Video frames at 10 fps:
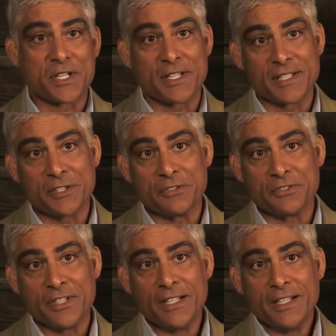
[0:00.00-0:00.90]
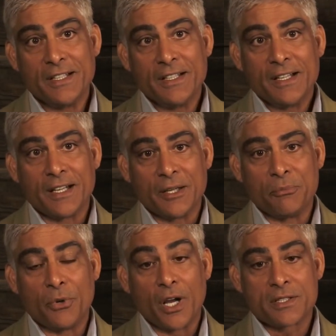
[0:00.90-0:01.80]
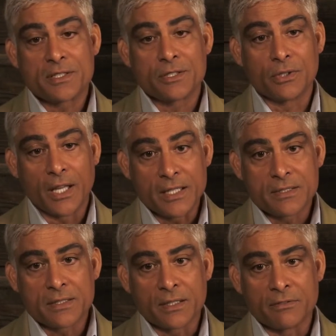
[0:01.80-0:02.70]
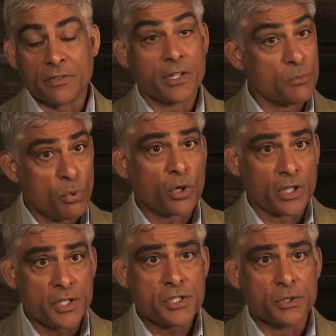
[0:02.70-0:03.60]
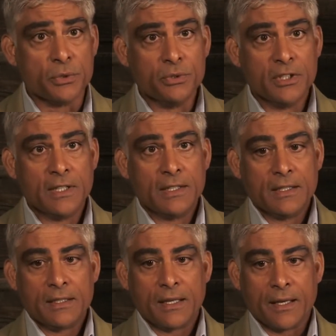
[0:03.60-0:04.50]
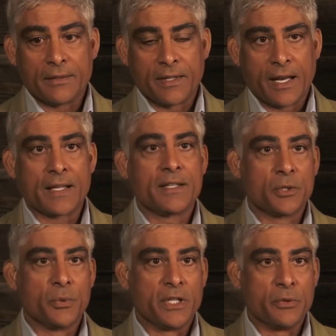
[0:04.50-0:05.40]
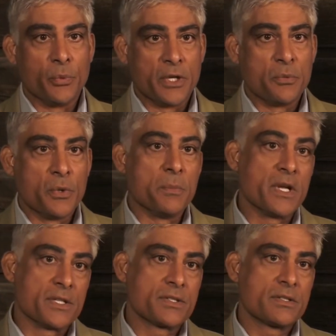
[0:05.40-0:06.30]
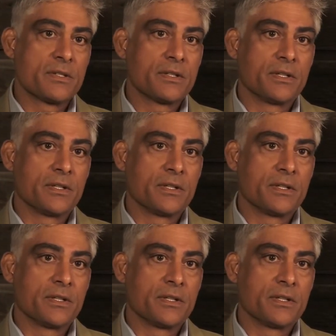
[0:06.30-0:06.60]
I think you've brought to light a very important issue that I think we miss,